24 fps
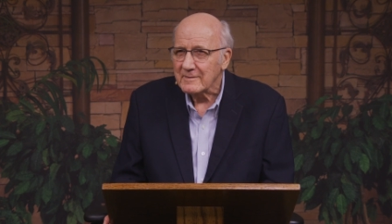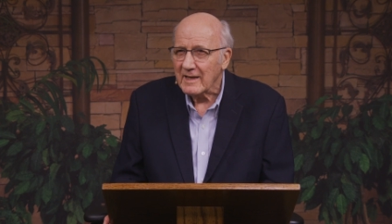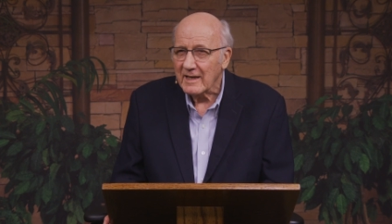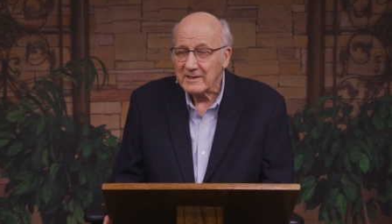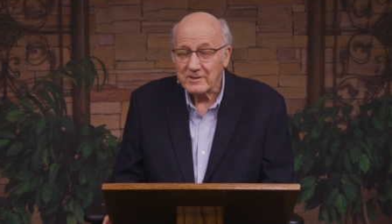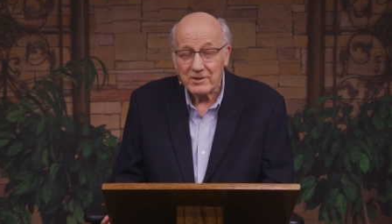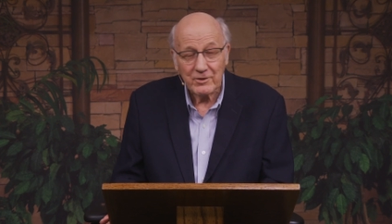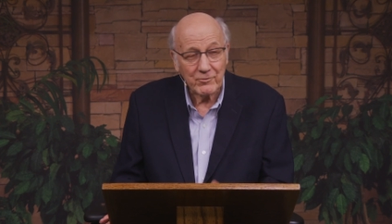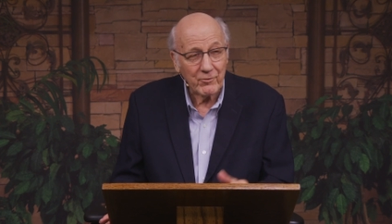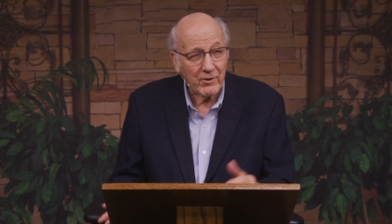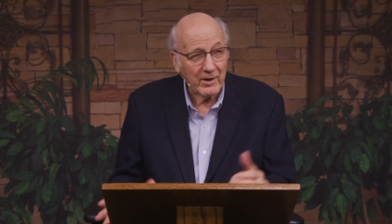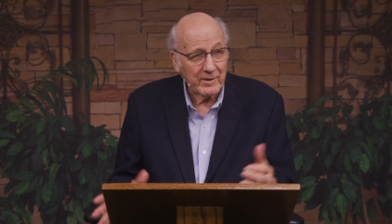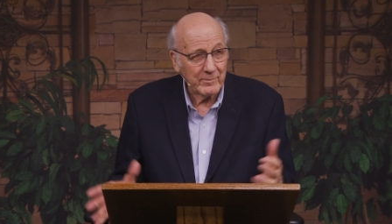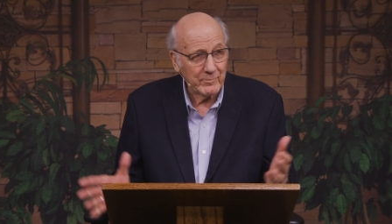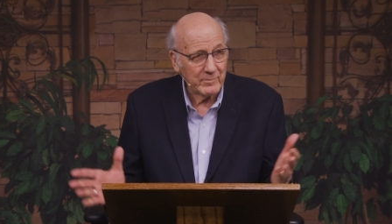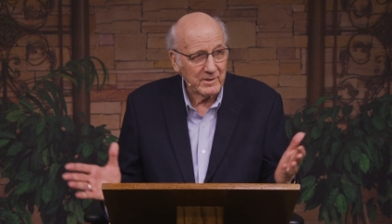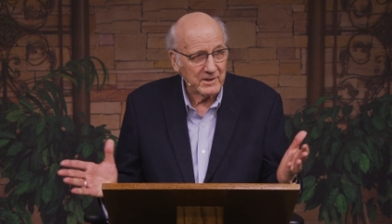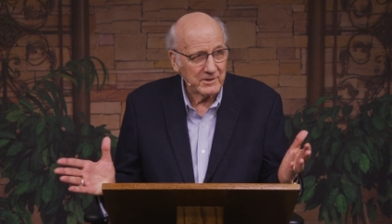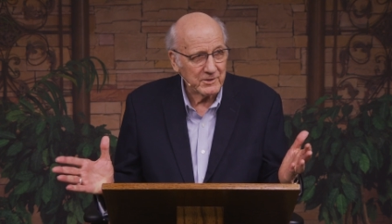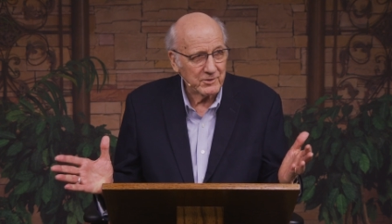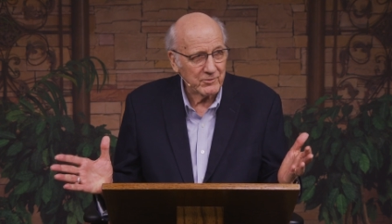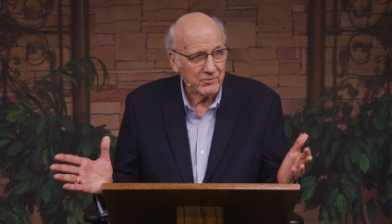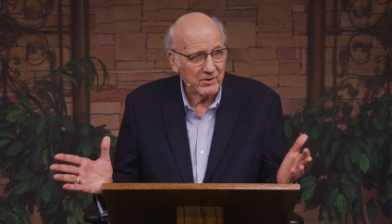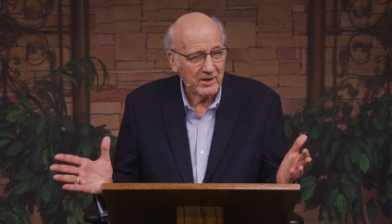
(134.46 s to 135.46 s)
That's a great
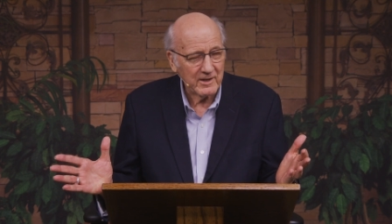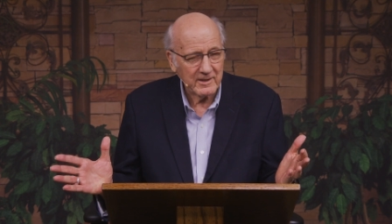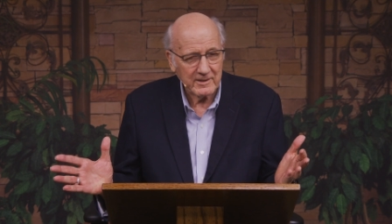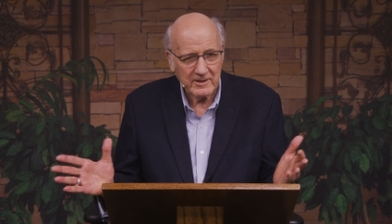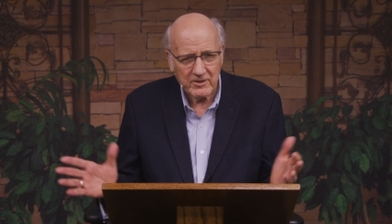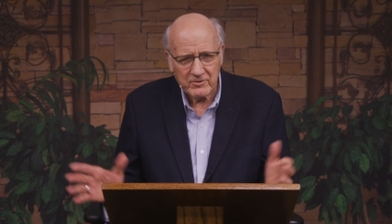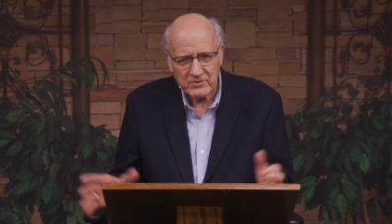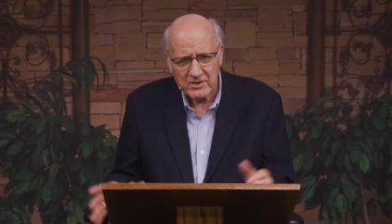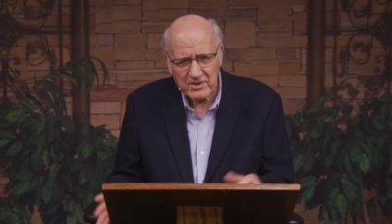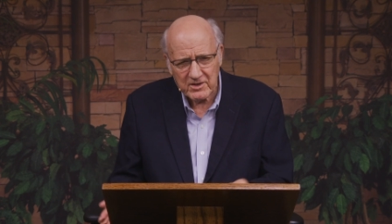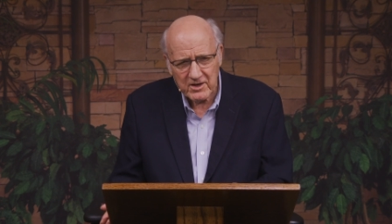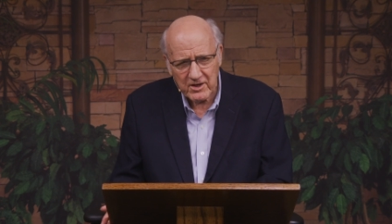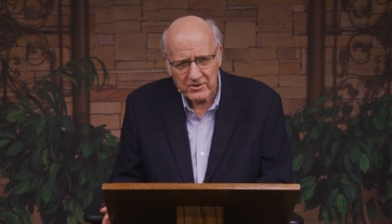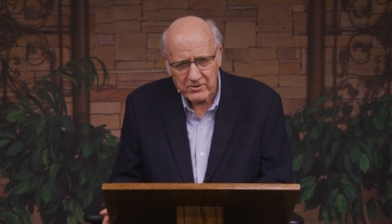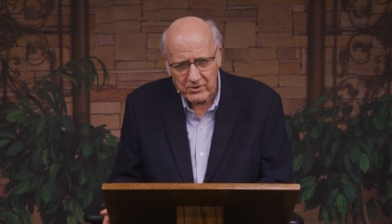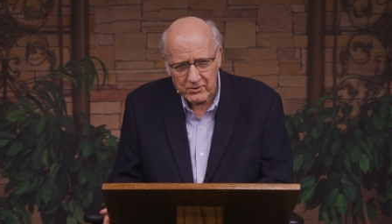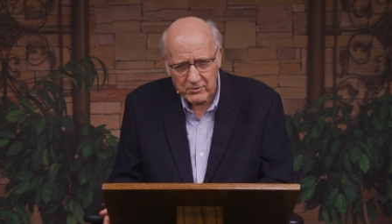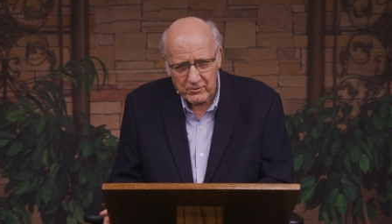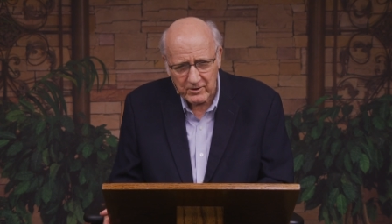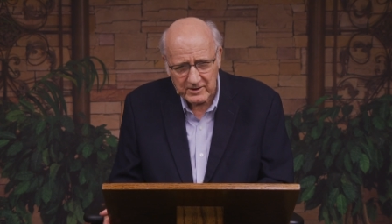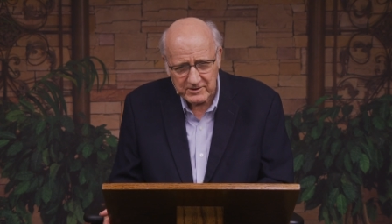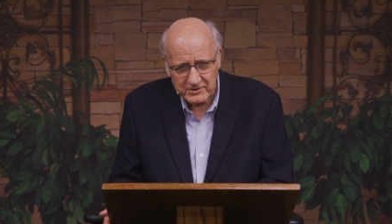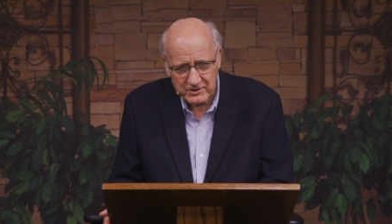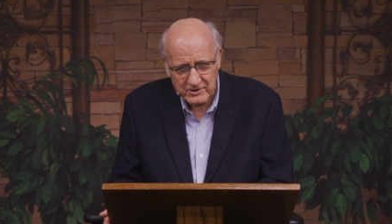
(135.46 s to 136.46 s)
mystery. Here's
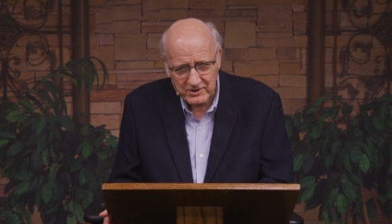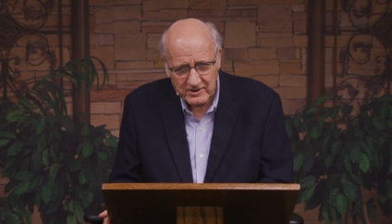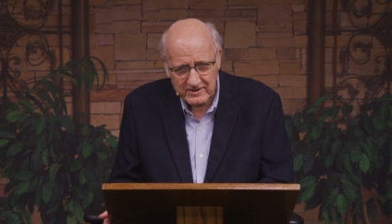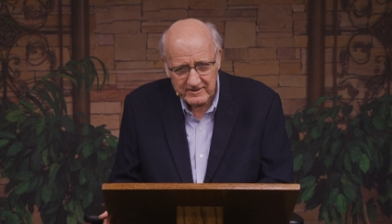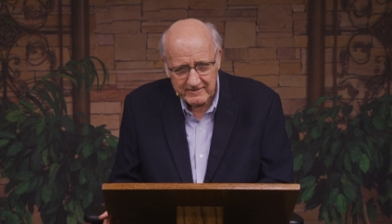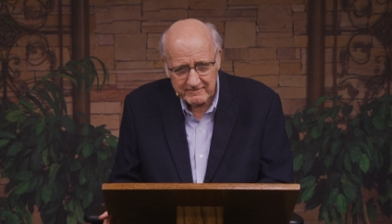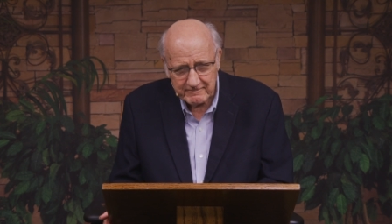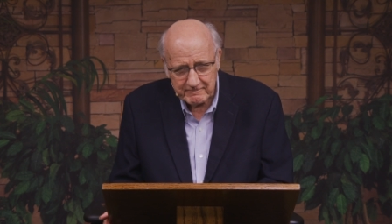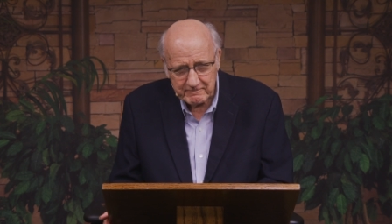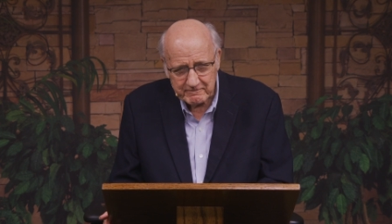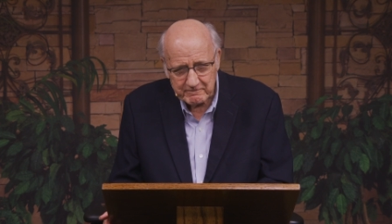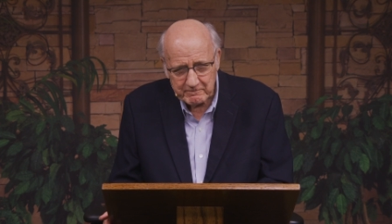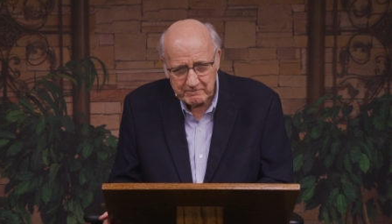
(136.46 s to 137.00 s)
another question